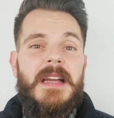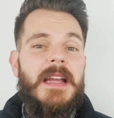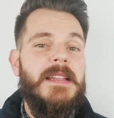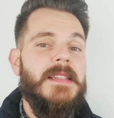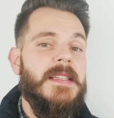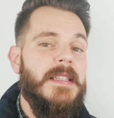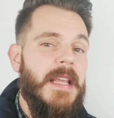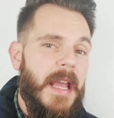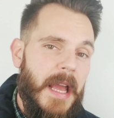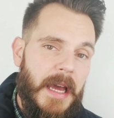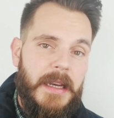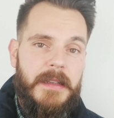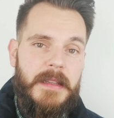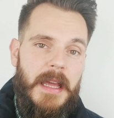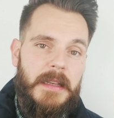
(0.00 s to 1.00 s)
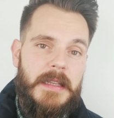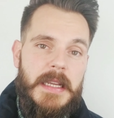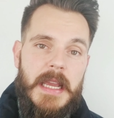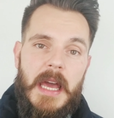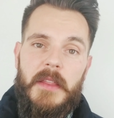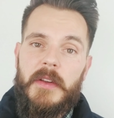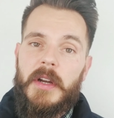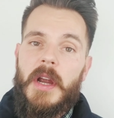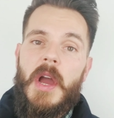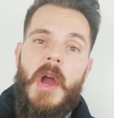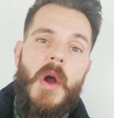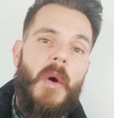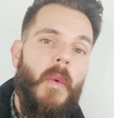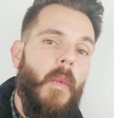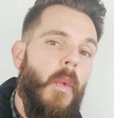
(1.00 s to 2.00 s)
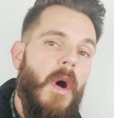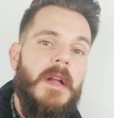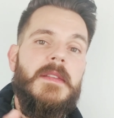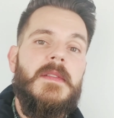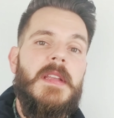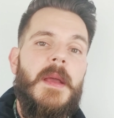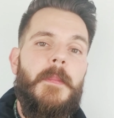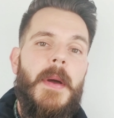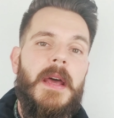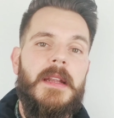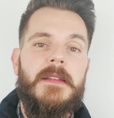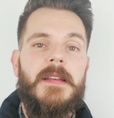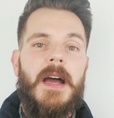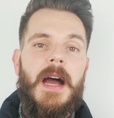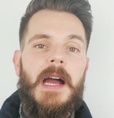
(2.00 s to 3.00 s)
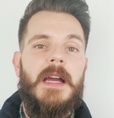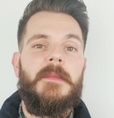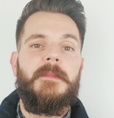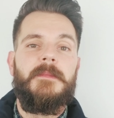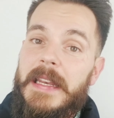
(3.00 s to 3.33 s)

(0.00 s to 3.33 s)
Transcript: and stay out of debt together one tip at a time.